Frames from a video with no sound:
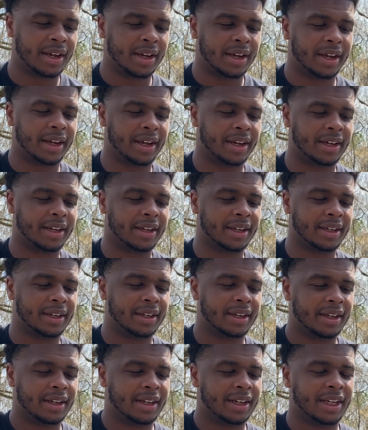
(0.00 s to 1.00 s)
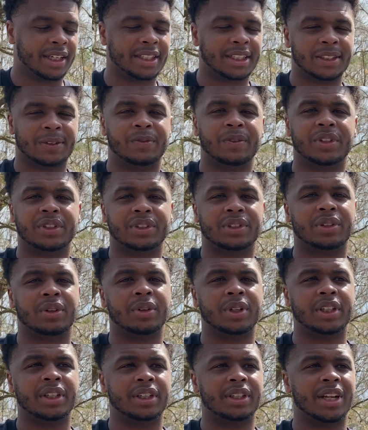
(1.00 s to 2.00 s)
And it just feels so
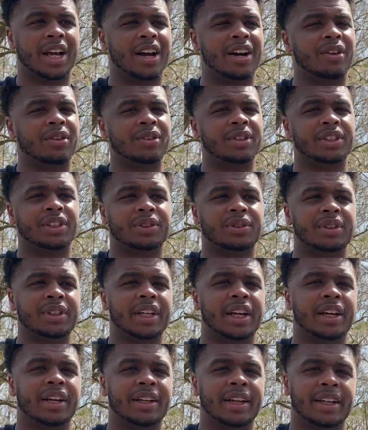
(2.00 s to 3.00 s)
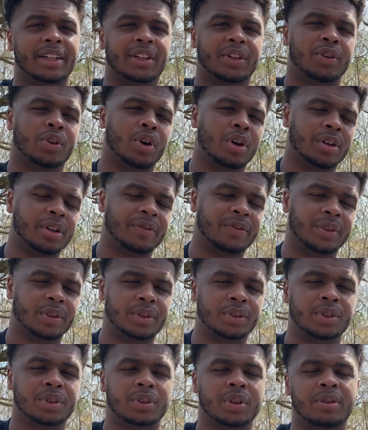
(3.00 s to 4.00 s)
good, not only showing y'all like the car
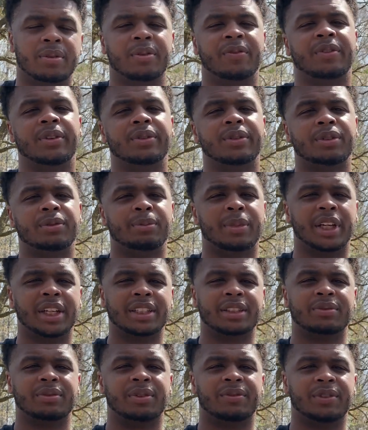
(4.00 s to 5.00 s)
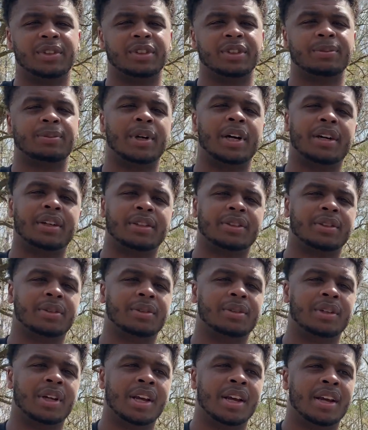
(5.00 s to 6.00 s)
reviews, truck reviews, business reviews, but
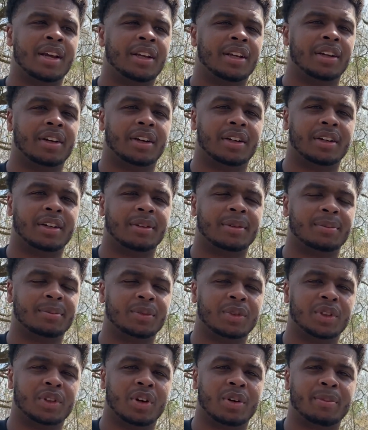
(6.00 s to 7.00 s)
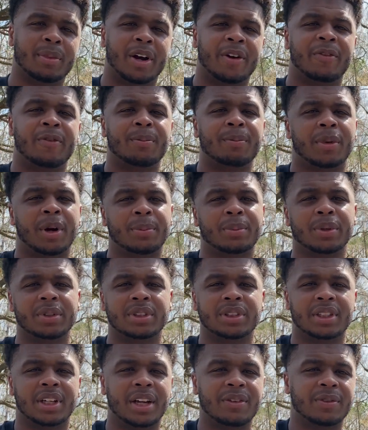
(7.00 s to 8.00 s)
also, um, you know, my, my
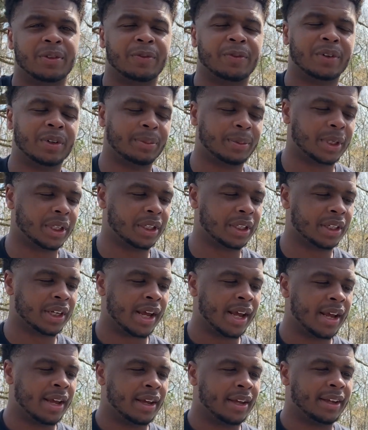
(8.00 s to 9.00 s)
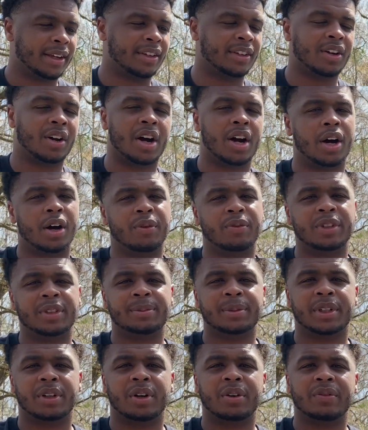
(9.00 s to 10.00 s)
personal life of football. You know, I always
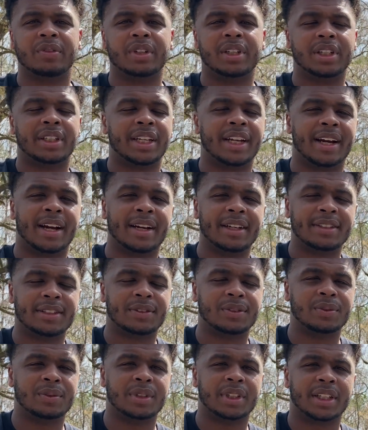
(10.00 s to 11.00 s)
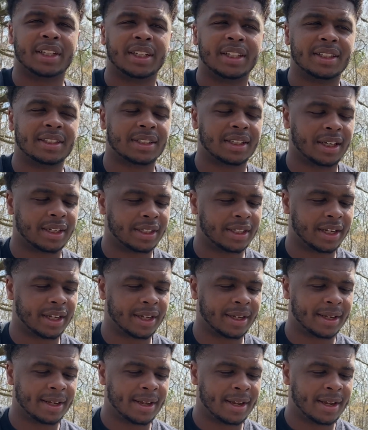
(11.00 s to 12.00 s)
been overlooked in high school and things like
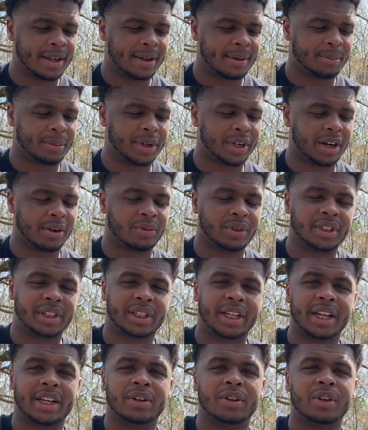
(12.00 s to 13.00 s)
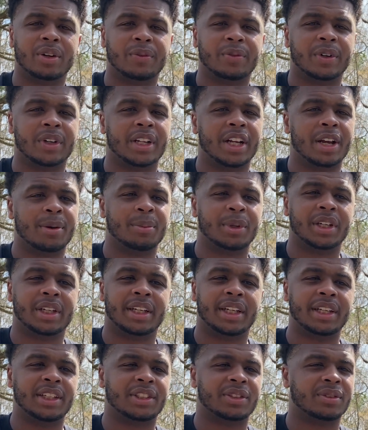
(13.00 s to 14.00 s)
that. But I want to thank God for allowing me to
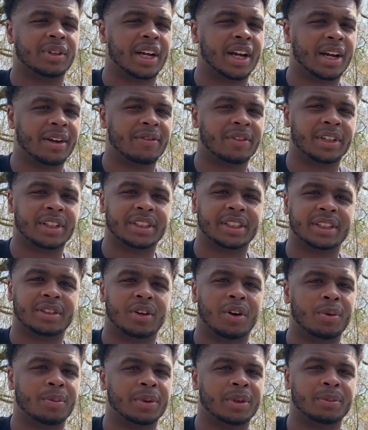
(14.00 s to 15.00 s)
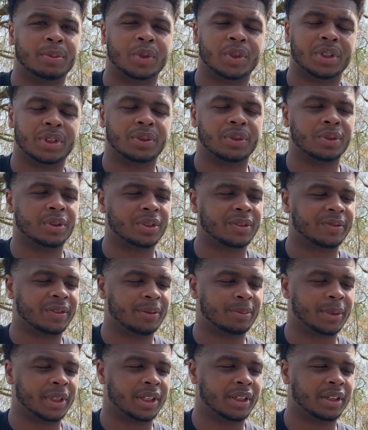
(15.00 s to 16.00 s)
keep striving and just opening more doors for
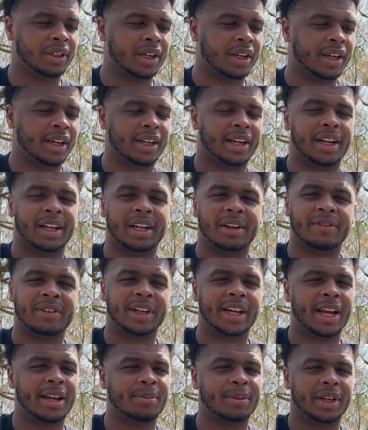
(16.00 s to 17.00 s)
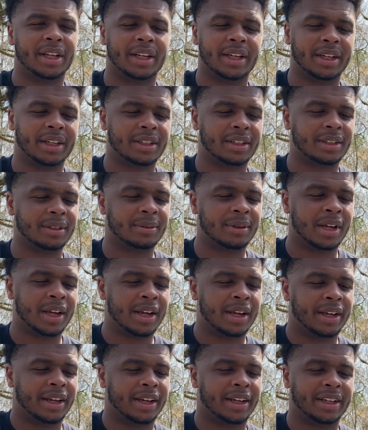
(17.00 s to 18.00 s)
me. And I never gave my head up.
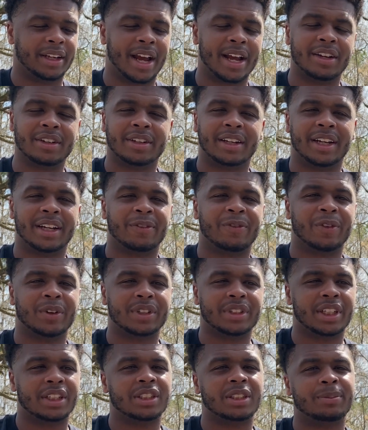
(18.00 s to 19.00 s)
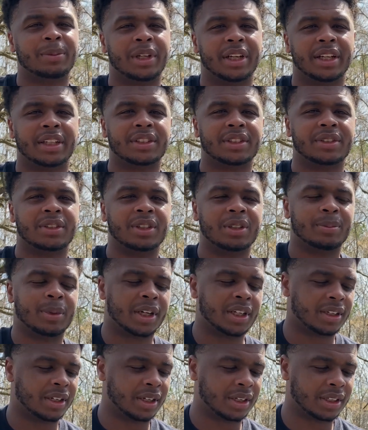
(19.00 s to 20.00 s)
And I at first I used to be insecure
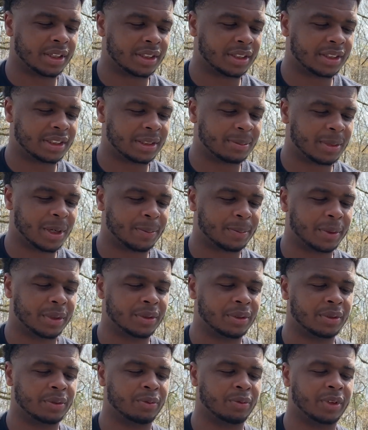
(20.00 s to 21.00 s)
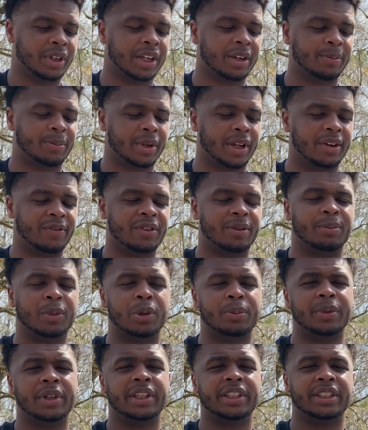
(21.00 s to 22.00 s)
about uh, semi-pro when I played for the
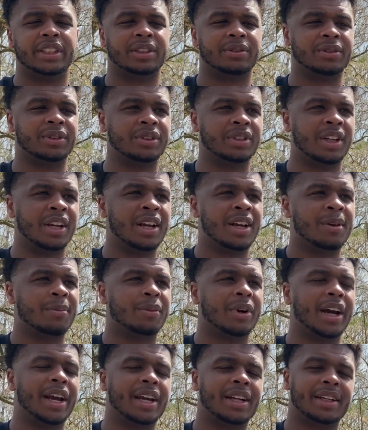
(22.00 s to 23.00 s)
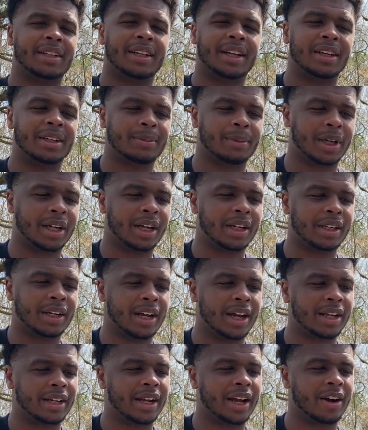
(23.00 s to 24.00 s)
Mobile Generals, but I had to think about it.
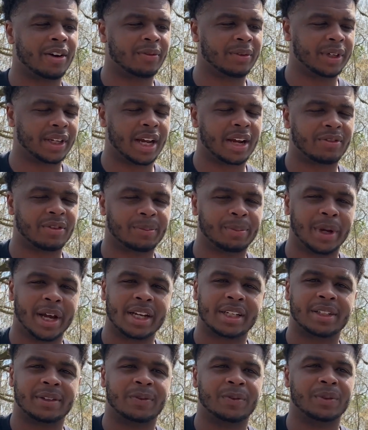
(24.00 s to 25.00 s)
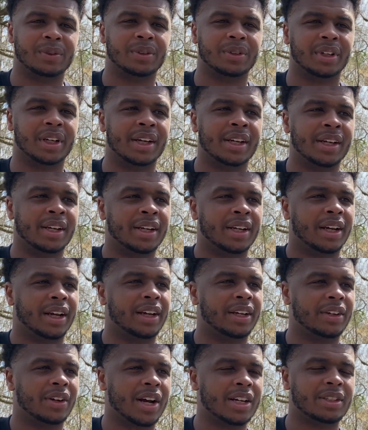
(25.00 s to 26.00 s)
I, I really have a passion for it. And,
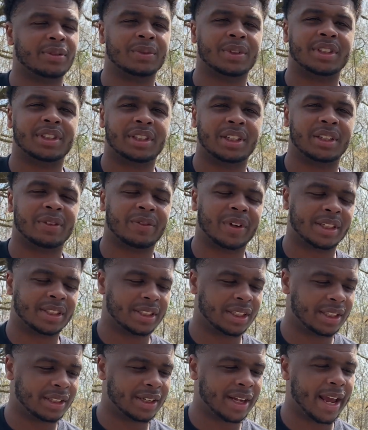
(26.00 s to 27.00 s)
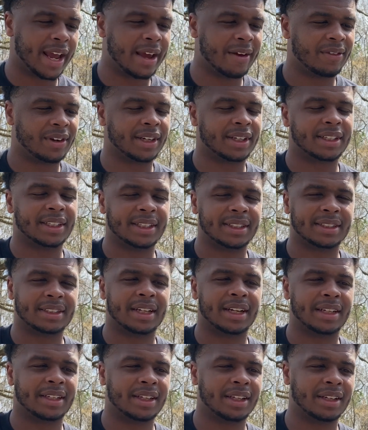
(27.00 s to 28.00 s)
you know, I just want to see if I still have any things
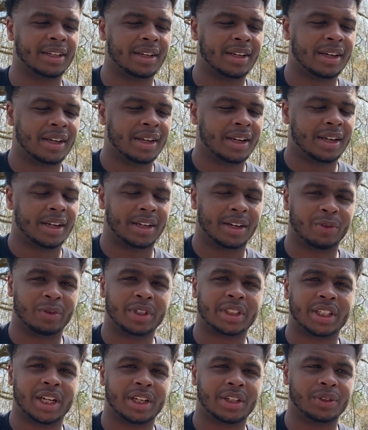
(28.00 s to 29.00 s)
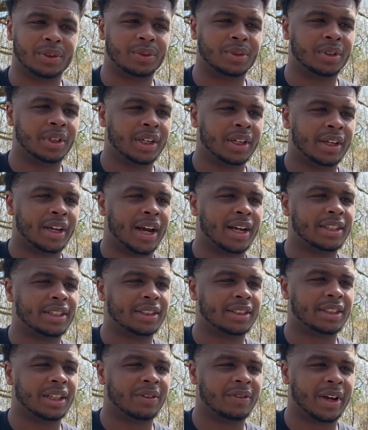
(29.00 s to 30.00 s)
like that. And I, which I do. I
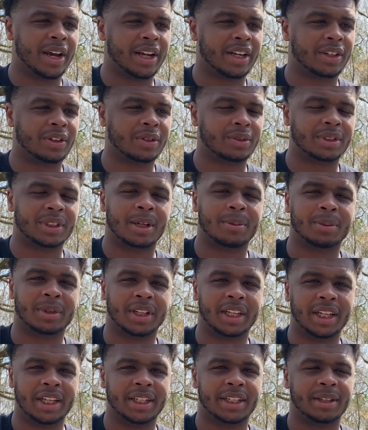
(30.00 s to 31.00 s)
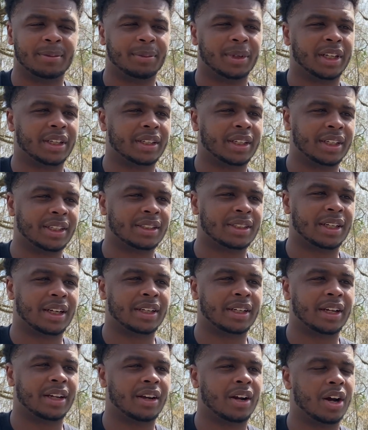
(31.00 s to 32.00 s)
just never had a coach that believed in me and things like
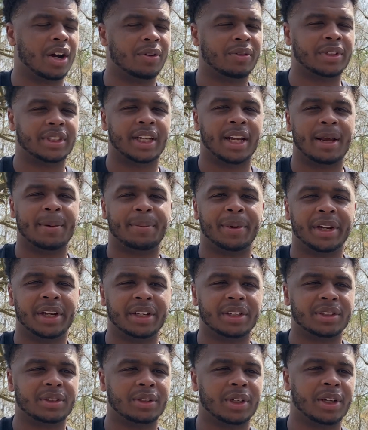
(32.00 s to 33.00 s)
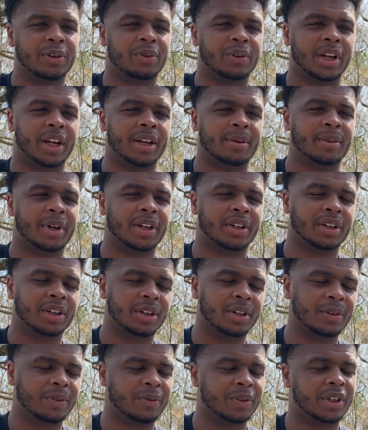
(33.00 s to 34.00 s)
that. I always had parents who, and my
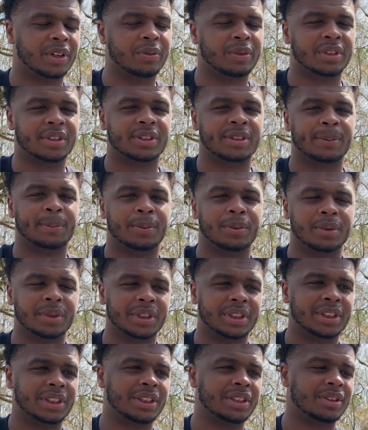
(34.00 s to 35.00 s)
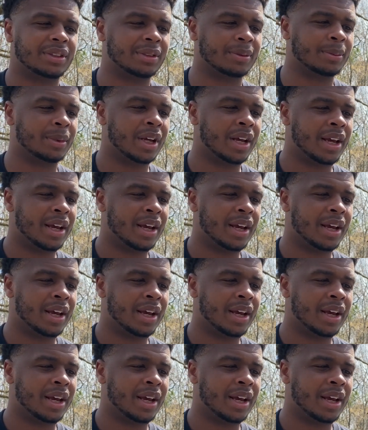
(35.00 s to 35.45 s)
girlfriend with the support system.